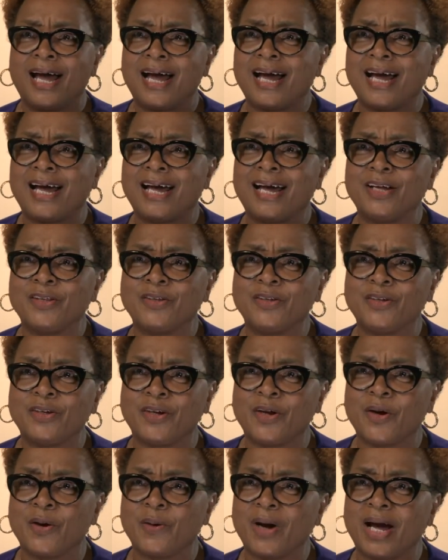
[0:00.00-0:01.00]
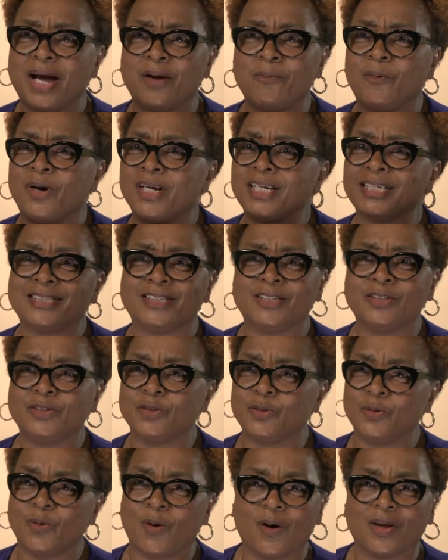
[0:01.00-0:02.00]
I wanted to
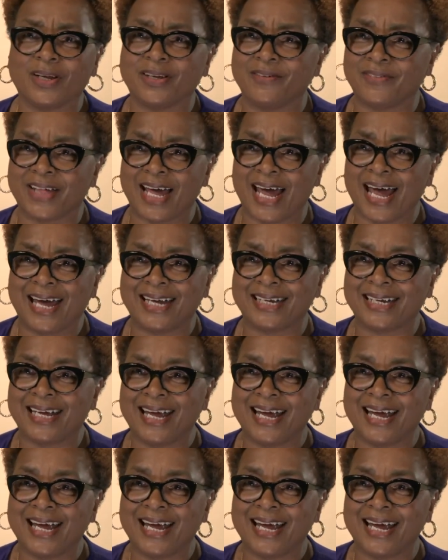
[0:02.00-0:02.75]
do all of that.